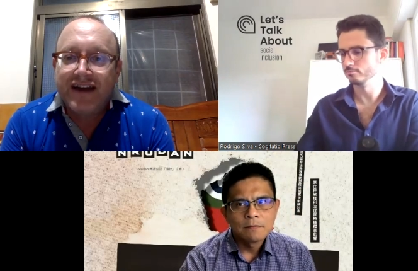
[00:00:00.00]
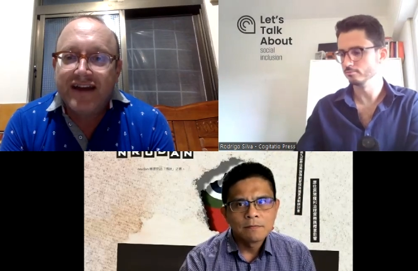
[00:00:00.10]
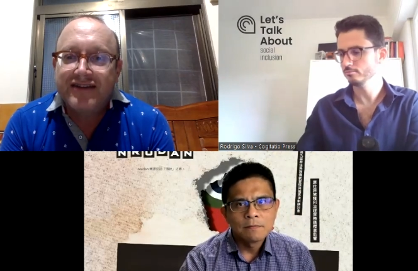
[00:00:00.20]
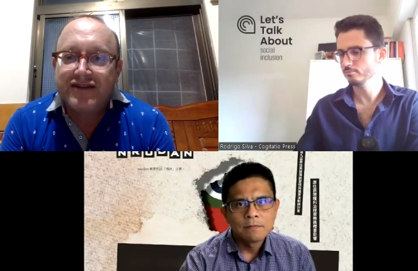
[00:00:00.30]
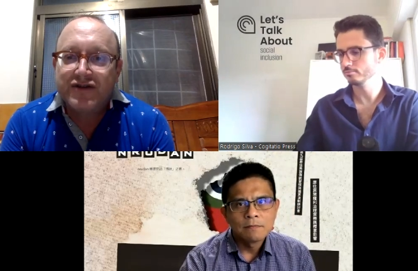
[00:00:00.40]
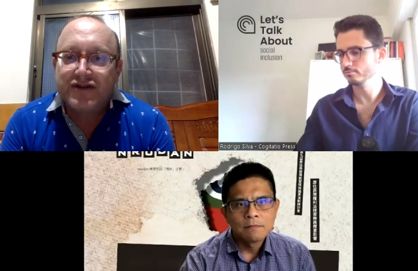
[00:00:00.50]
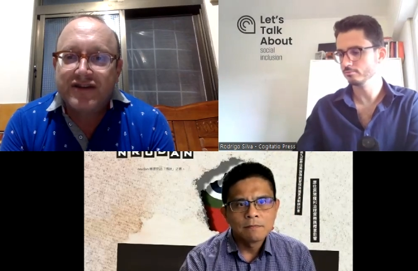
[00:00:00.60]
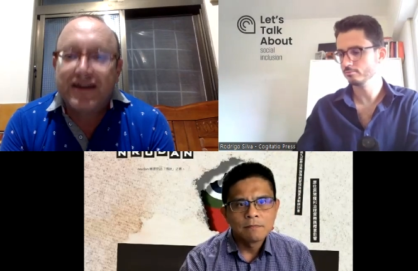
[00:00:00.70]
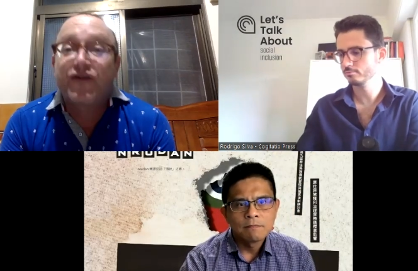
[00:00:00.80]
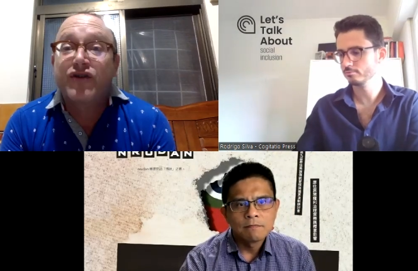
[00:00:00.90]
Speaker 1: and to do the
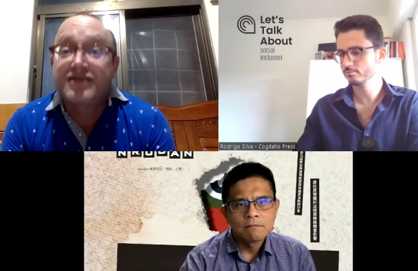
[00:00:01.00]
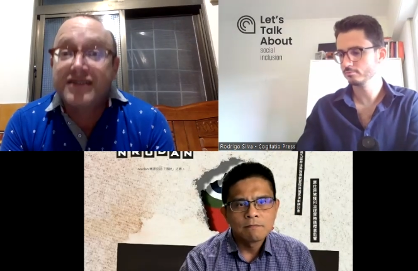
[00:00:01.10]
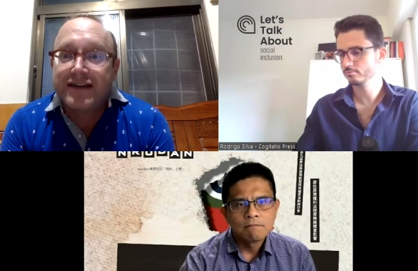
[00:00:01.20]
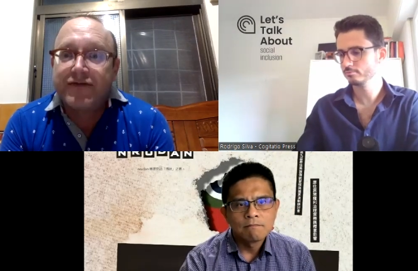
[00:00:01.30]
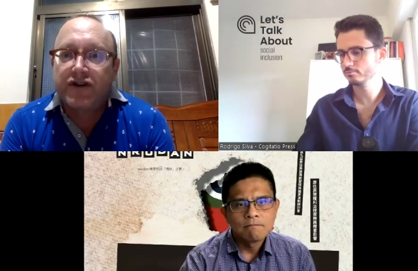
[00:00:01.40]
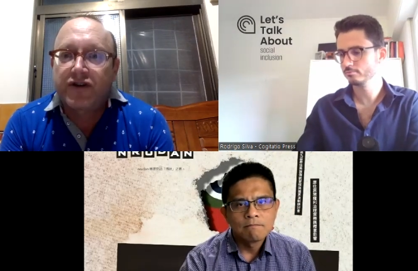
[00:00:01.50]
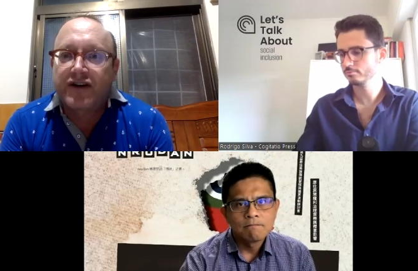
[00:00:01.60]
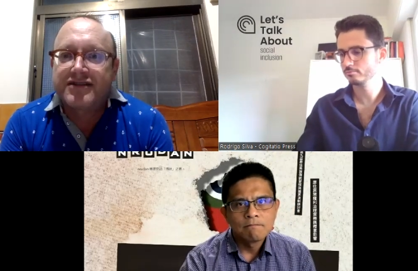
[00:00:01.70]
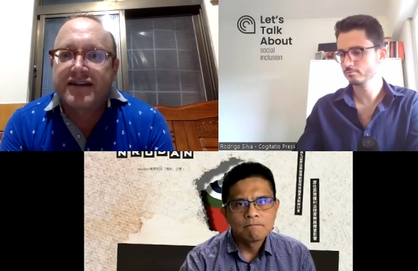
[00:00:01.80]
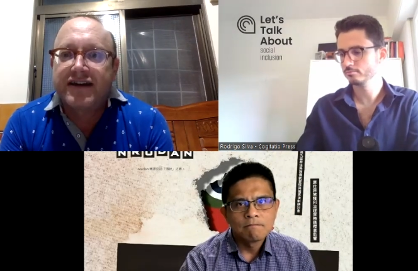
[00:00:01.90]
diversity of it
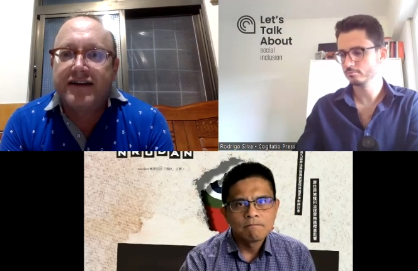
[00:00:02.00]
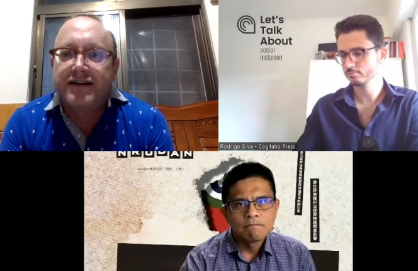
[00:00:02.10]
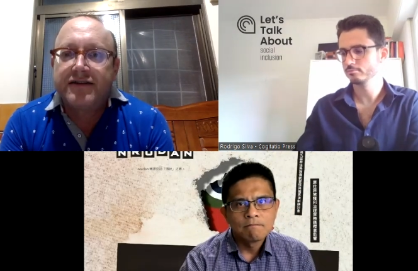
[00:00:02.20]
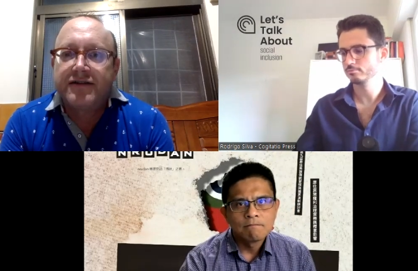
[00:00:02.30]
across the island.